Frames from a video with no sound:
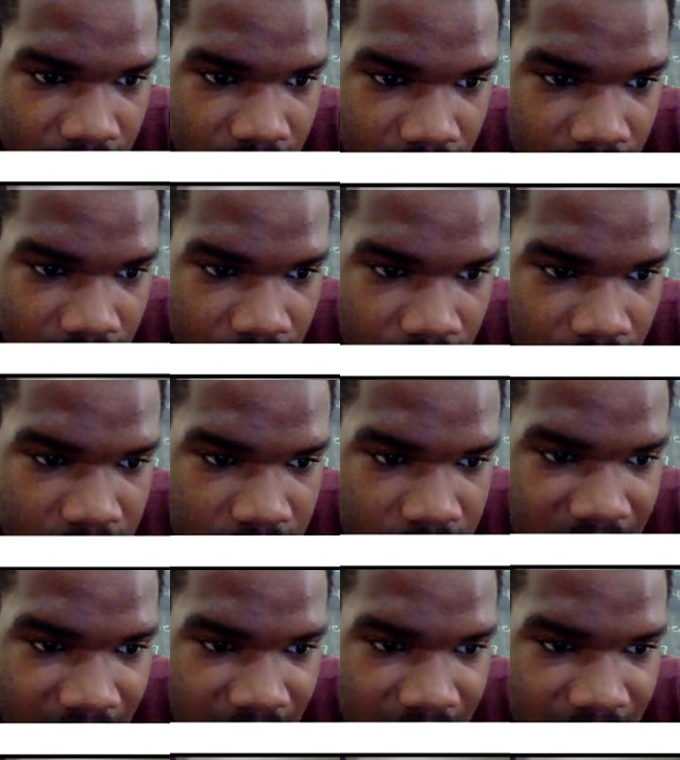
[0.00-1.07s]
must be the
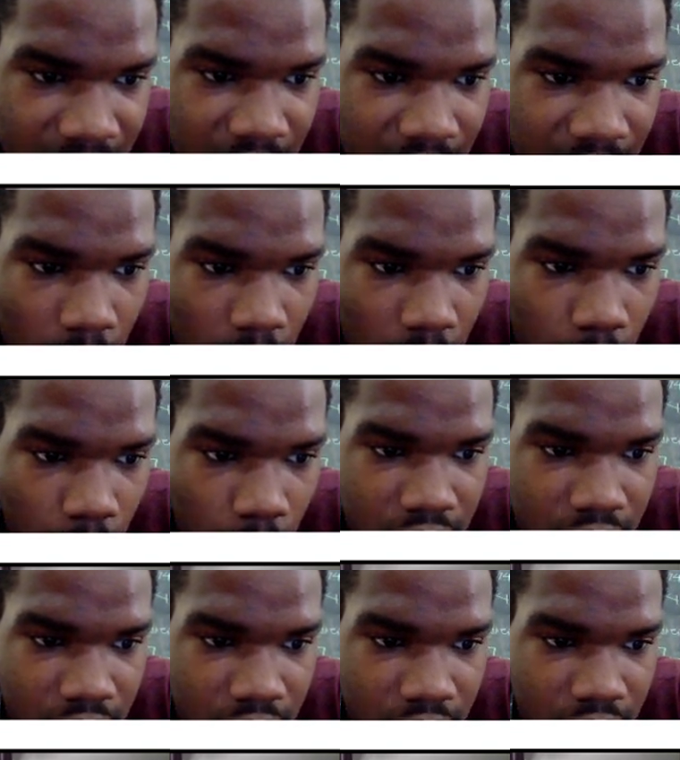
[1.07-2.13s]
entire width
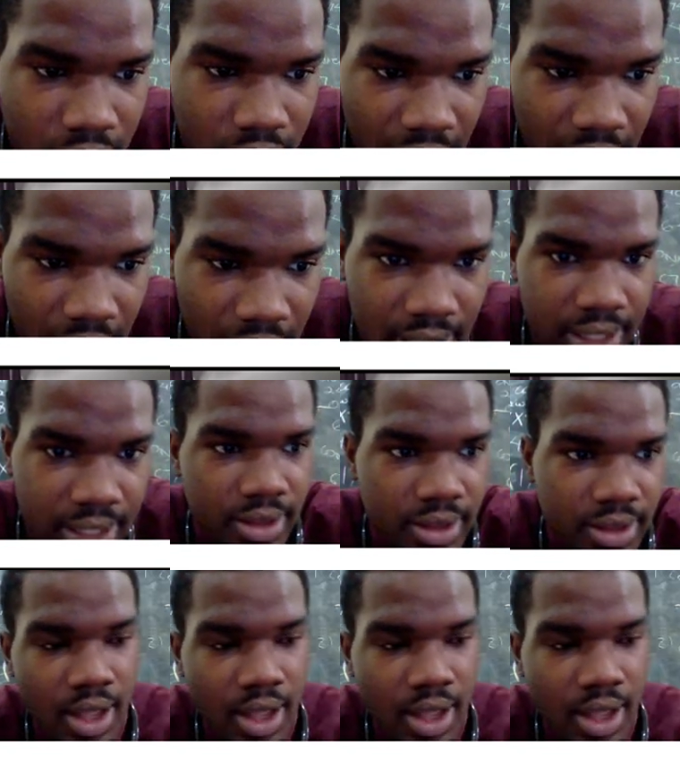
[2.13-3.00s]
of that length,